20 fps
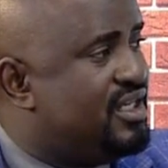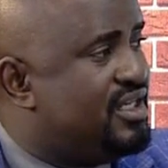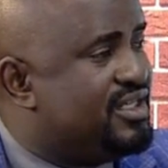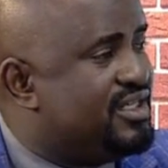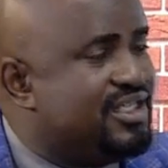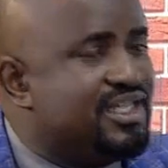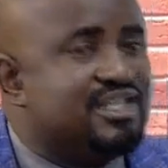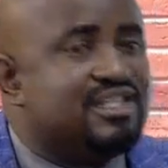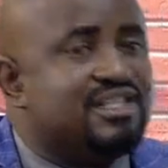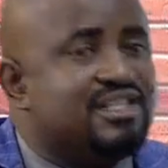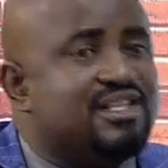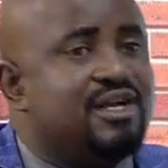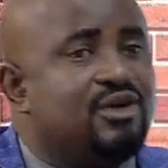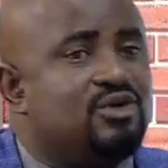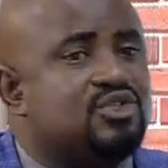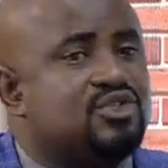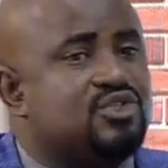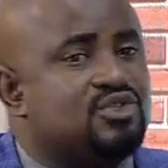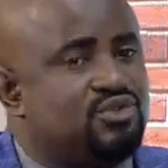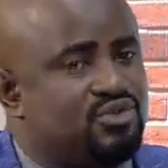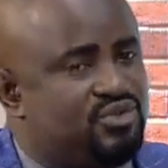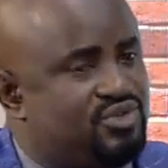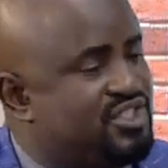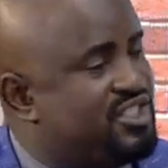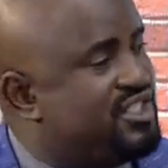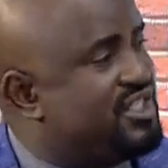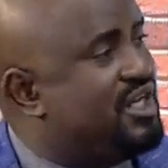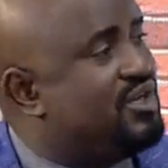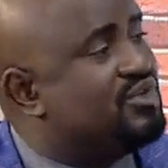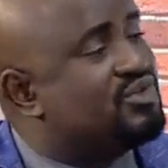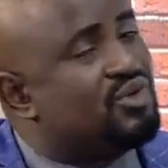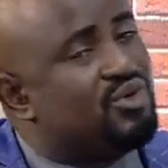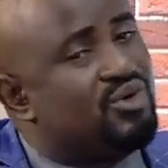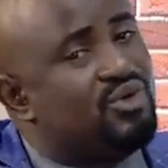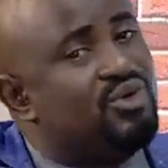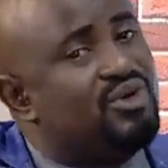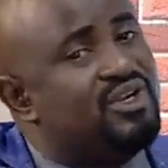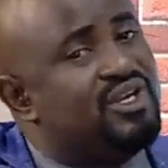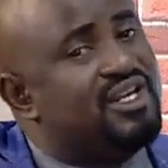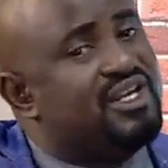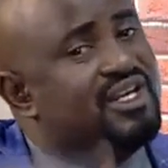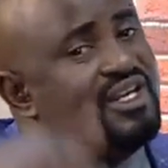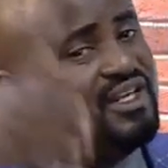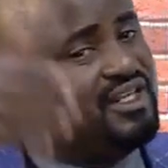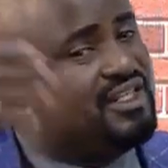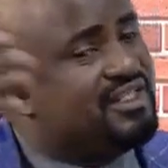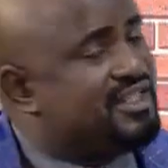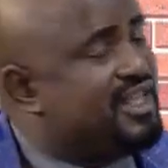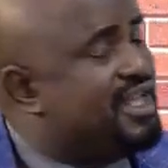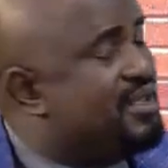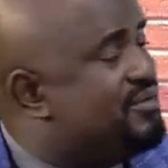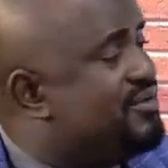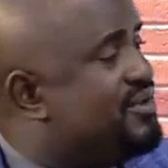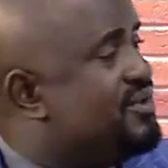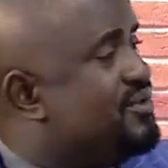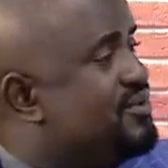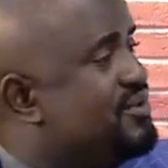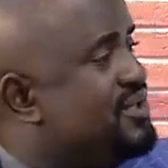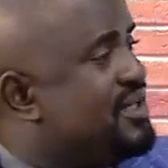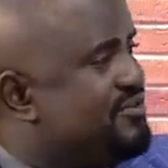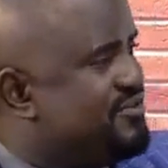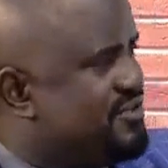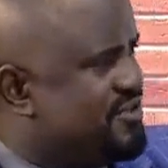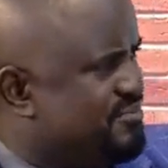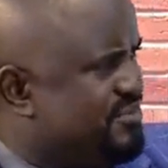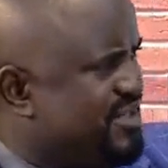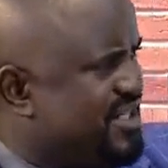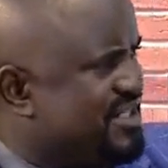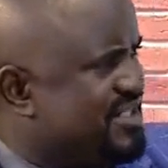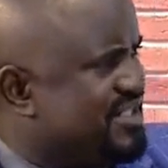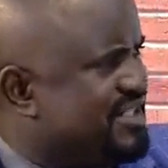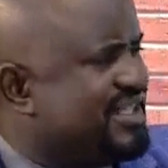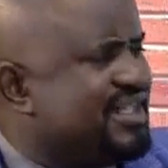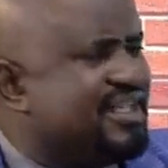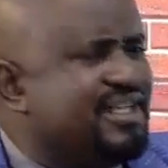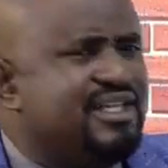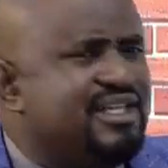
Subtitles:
yet they're also losing out on time they would have spent there.